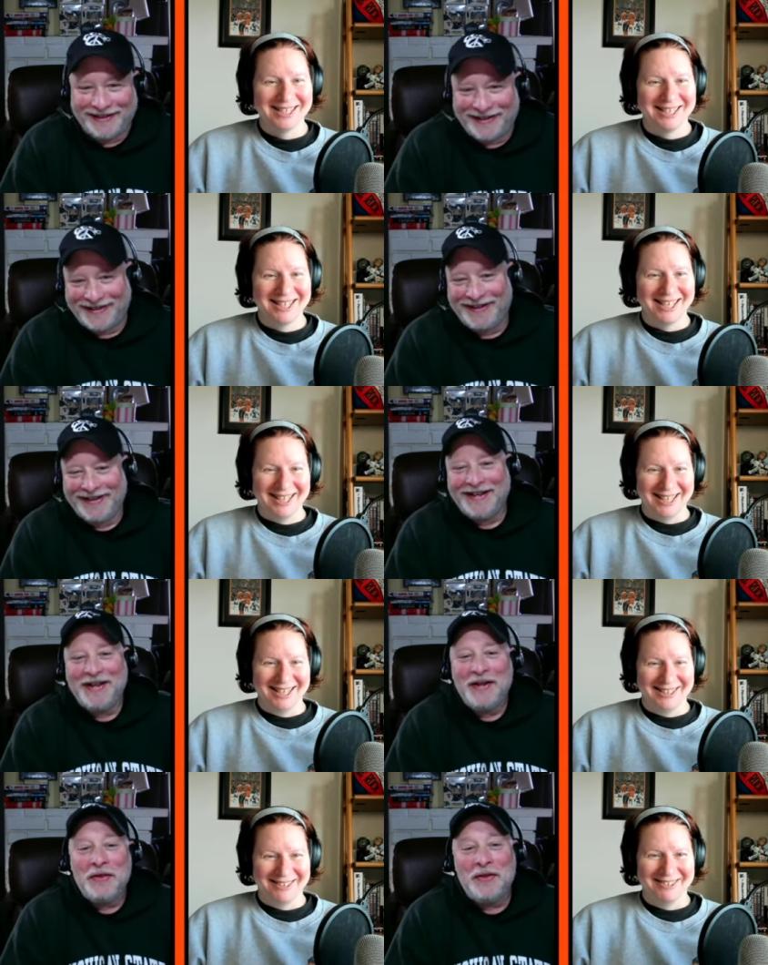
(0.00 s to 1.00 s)

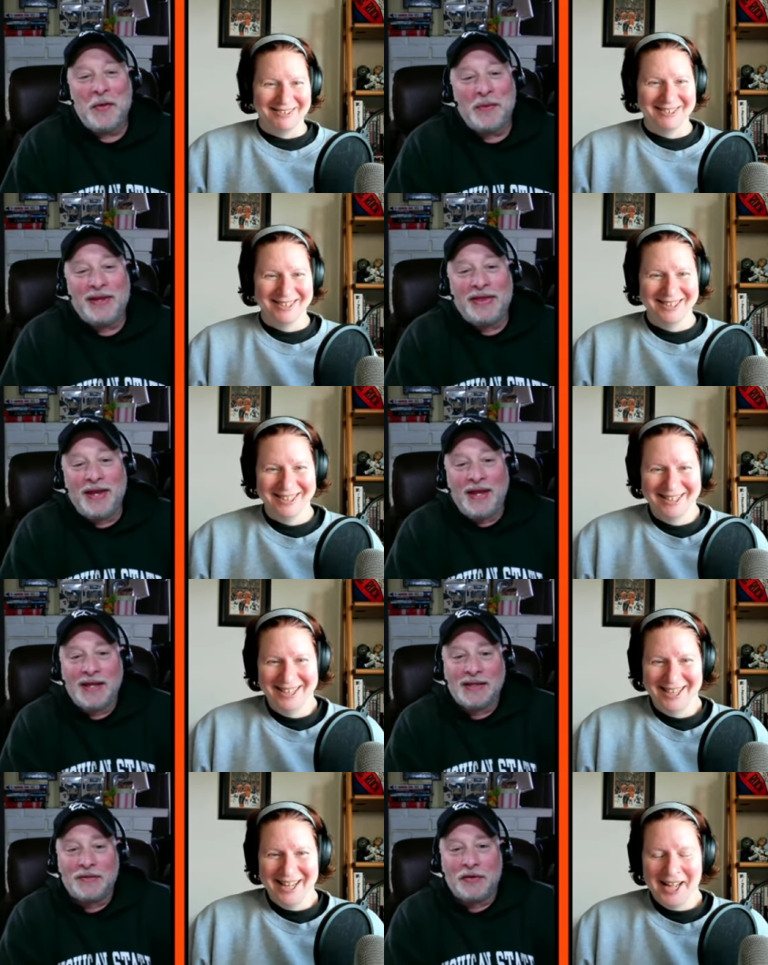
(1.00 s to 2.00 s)
Speaker 1: continue. No, but the thing
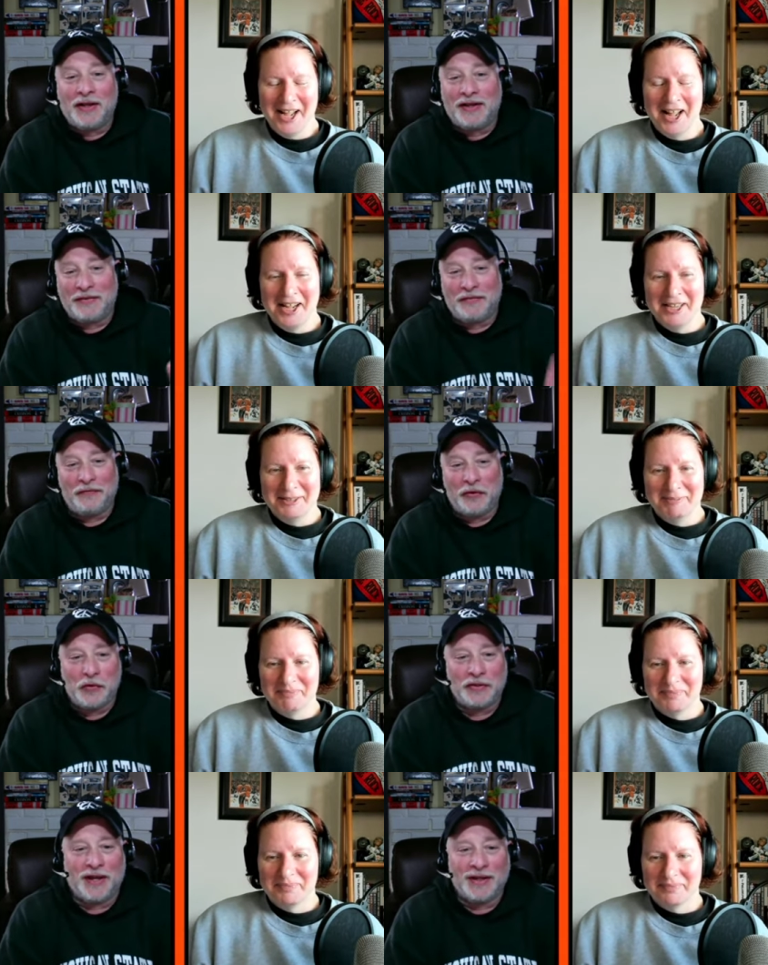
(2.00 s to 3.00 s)
is, you can let the
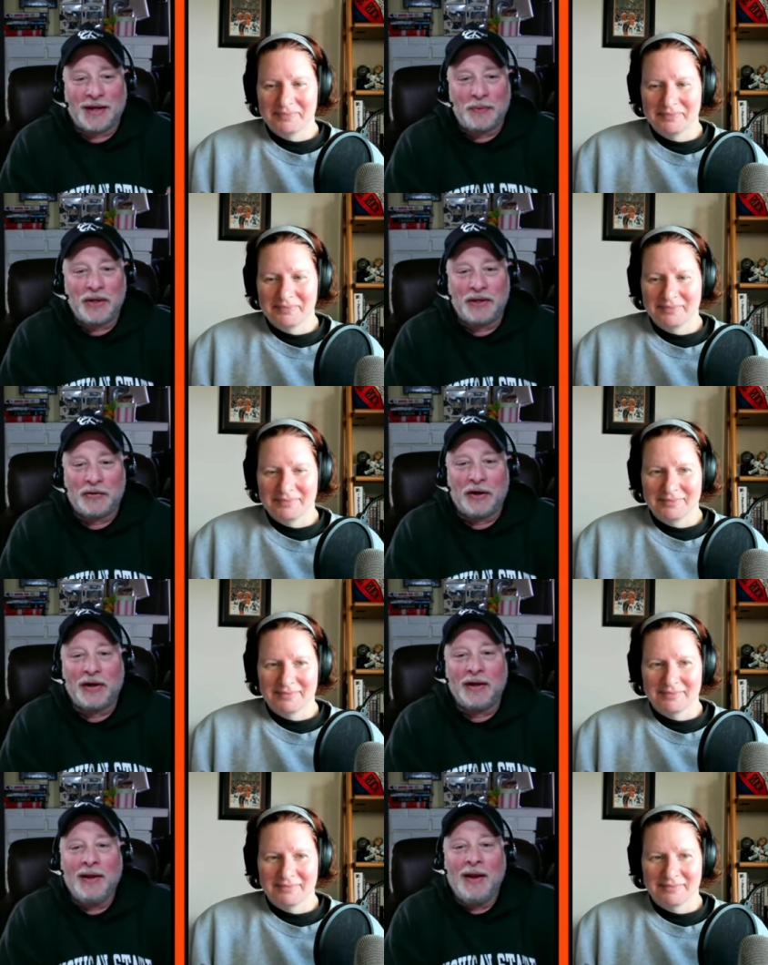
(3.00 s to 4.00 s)
viewers guess. I peaked
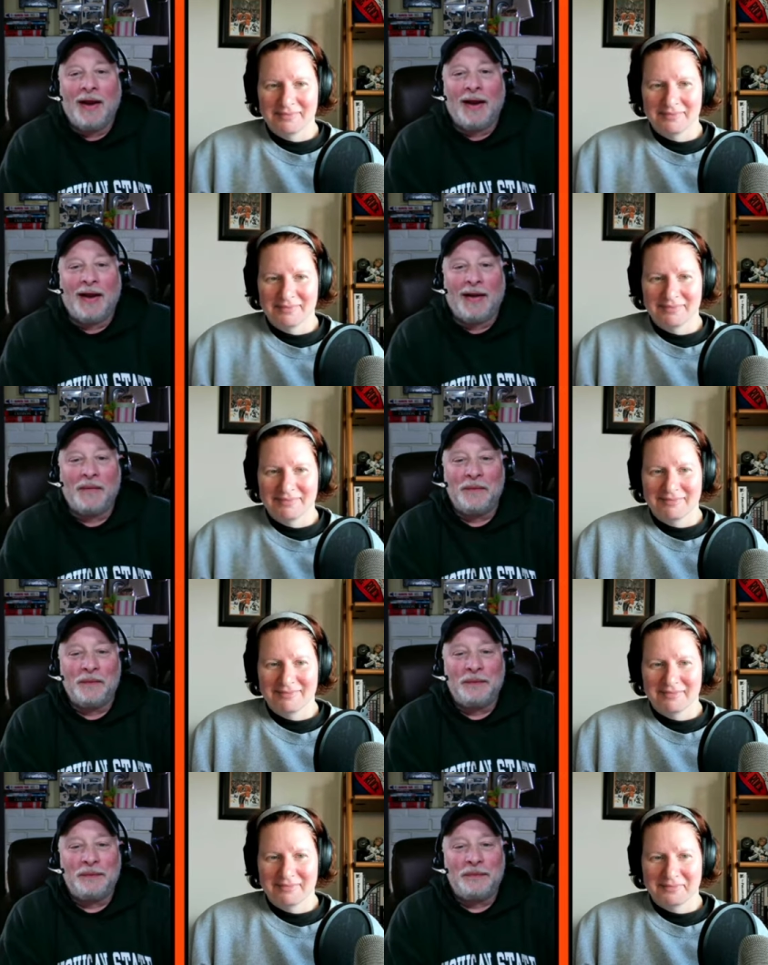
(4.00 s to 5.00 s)
already. Um,
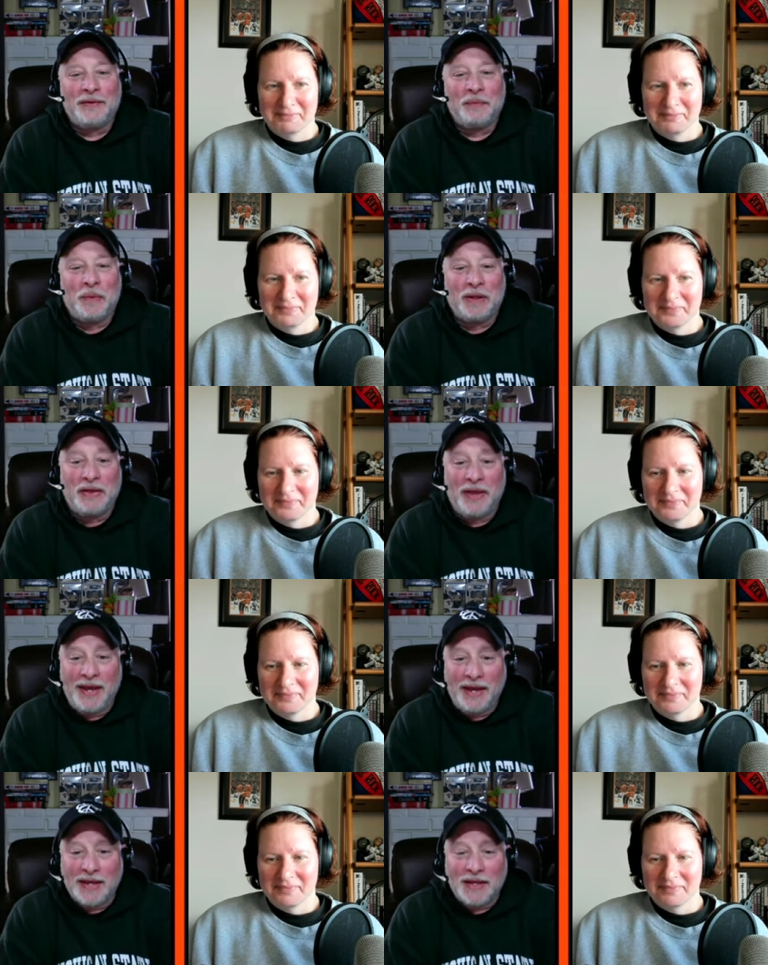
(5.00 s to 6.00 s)
but the
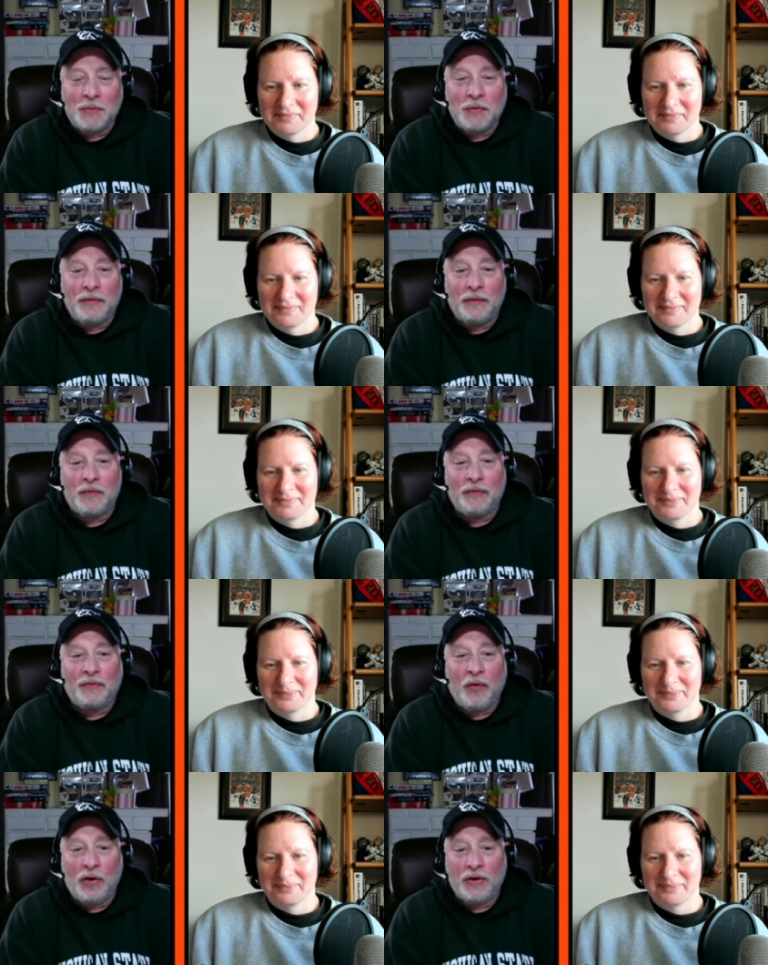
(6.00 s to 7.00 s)
thing is, with with
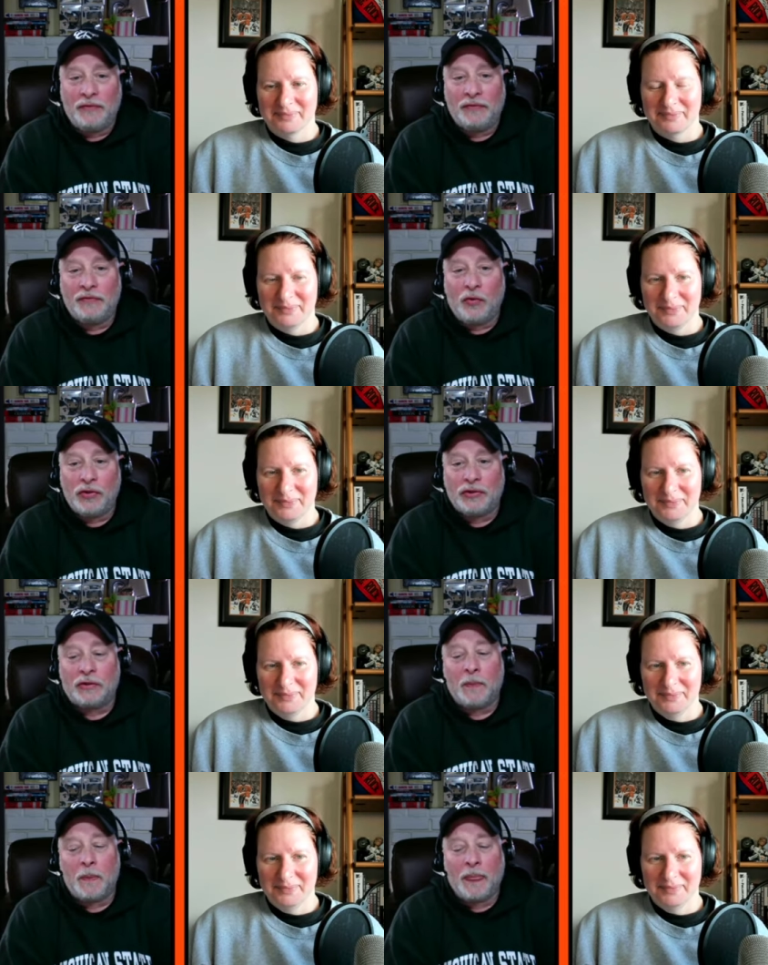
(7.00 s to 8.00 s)
Forrest
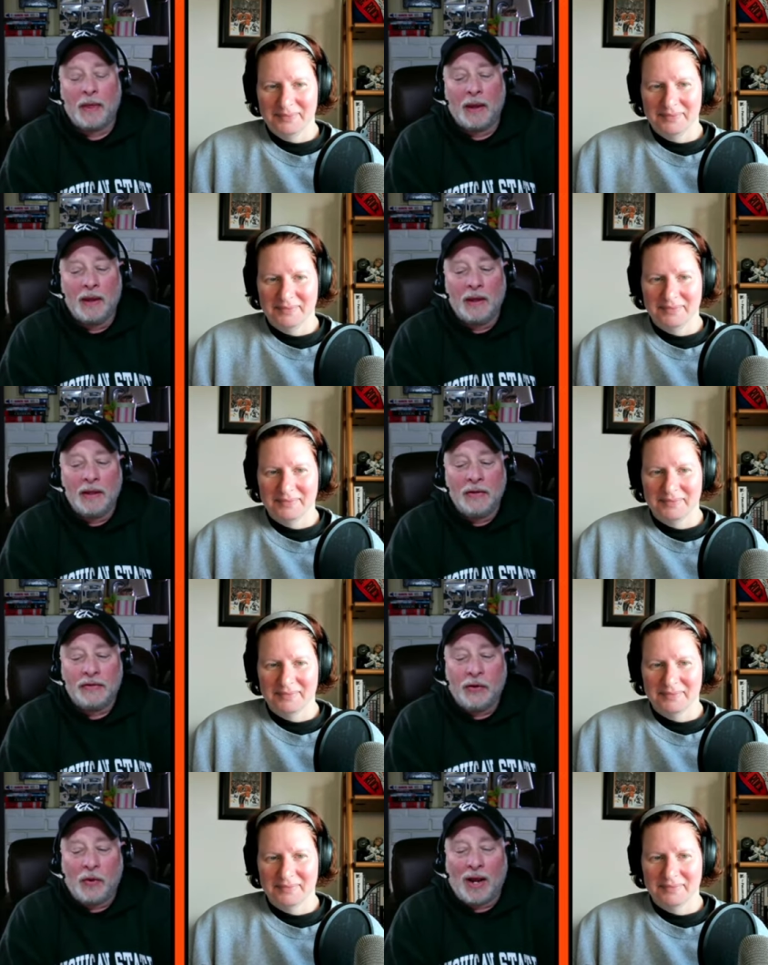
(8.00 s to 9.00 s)
Foerster,
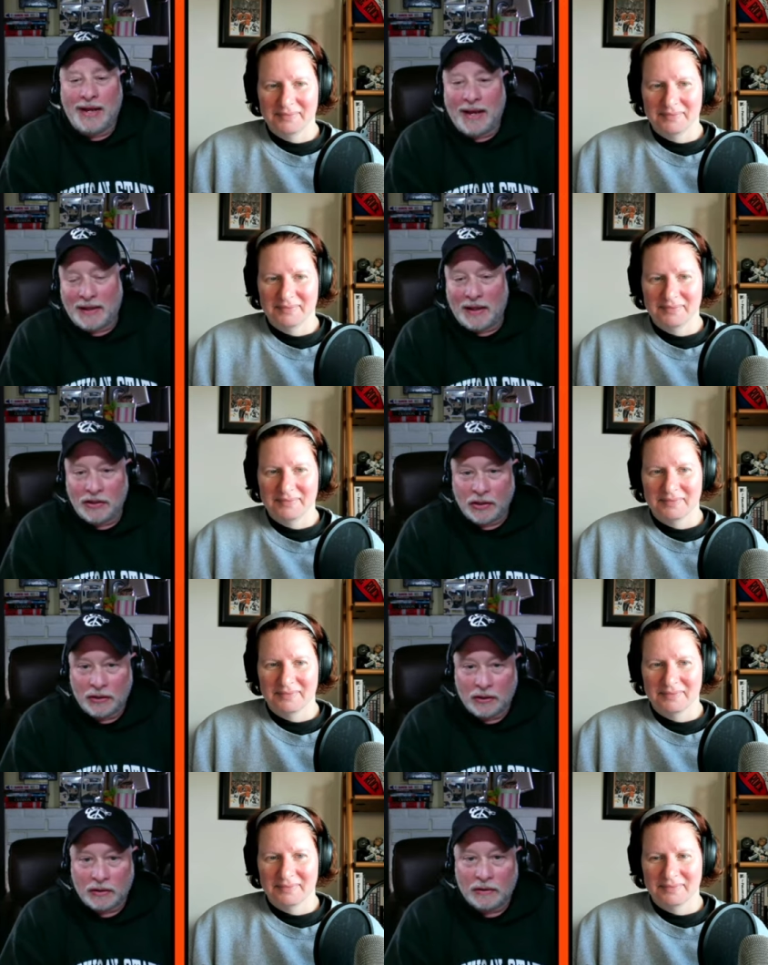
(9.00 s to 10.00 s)
so I get that he's
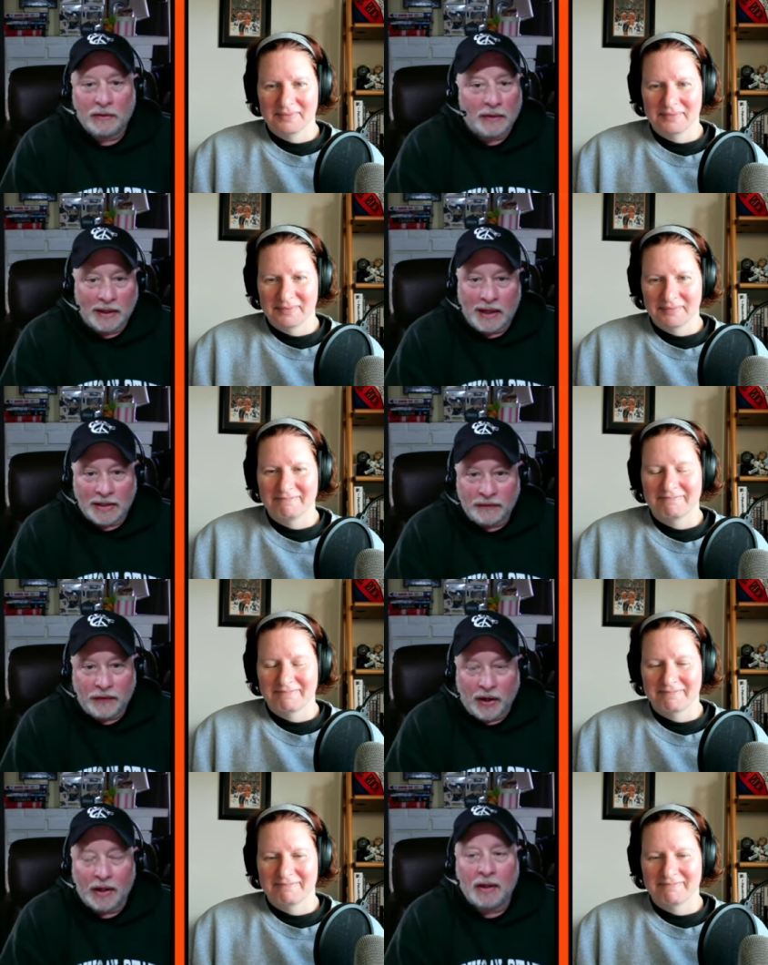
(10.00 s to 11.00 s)
younger. Like that's
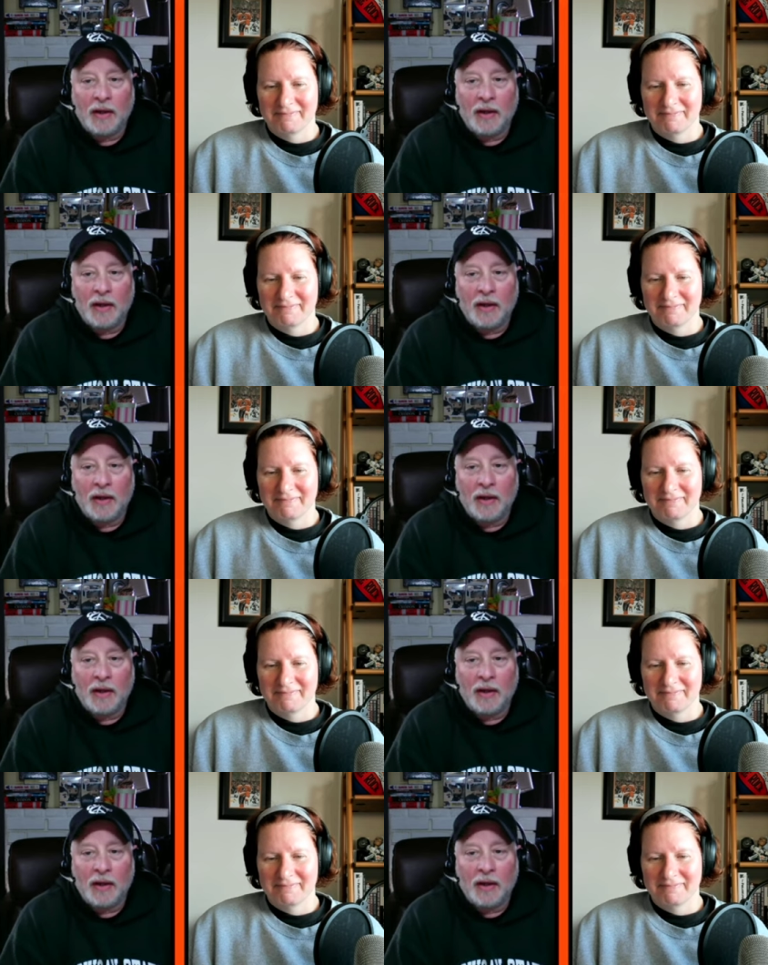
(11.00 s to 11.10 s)
fine.